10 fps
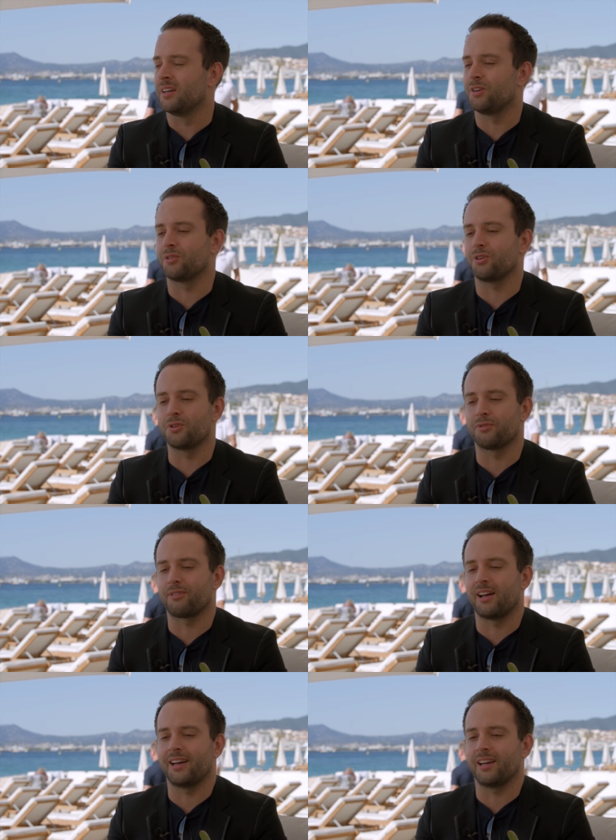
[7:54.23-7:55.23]
You're
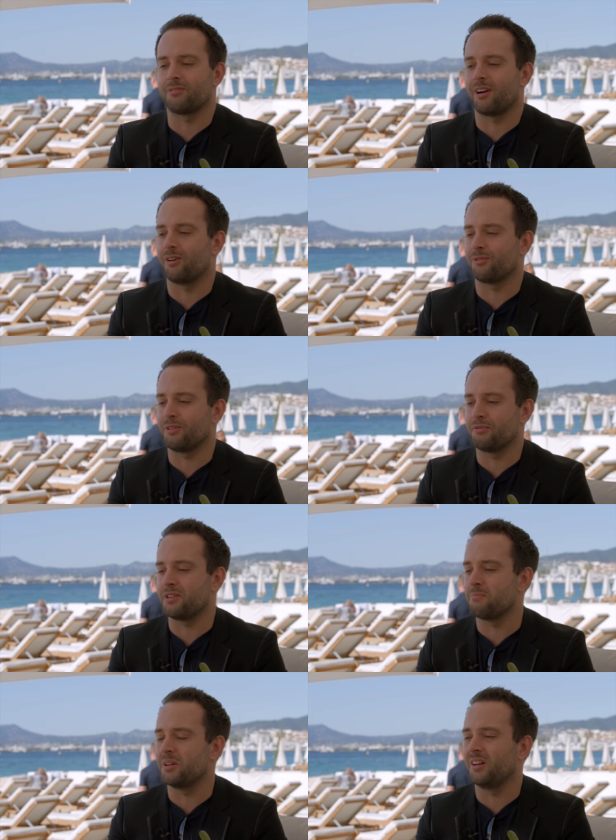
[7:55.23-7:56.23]
flying around
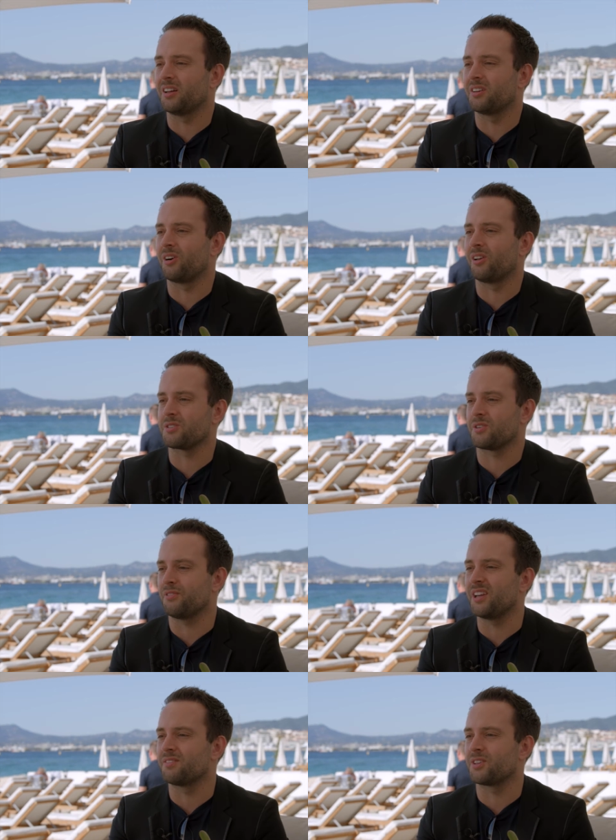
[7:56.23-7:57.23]
$50 million of
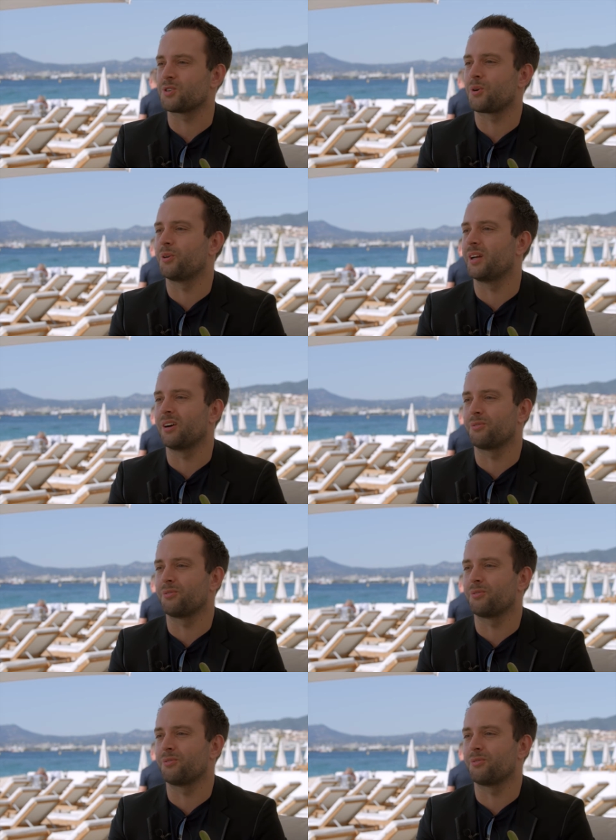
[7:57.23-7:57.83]
inventory,